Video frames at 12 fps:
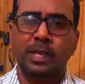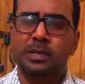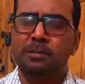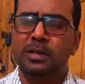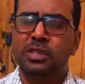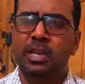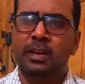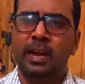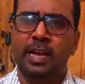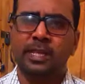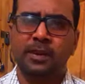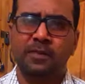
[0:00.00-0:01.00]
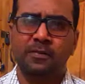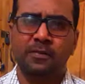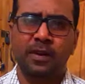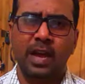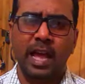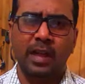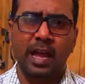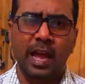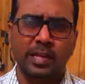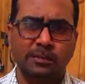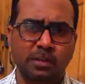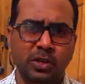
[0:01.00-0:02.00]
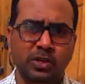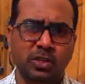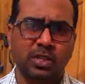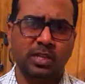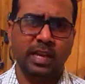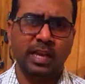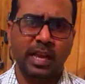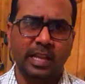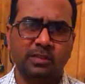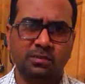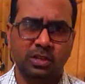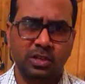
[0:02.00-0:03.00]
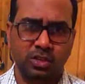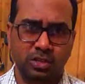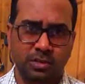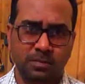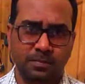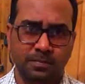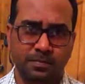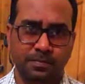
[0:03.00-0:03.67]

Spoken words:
especially right of expression and education.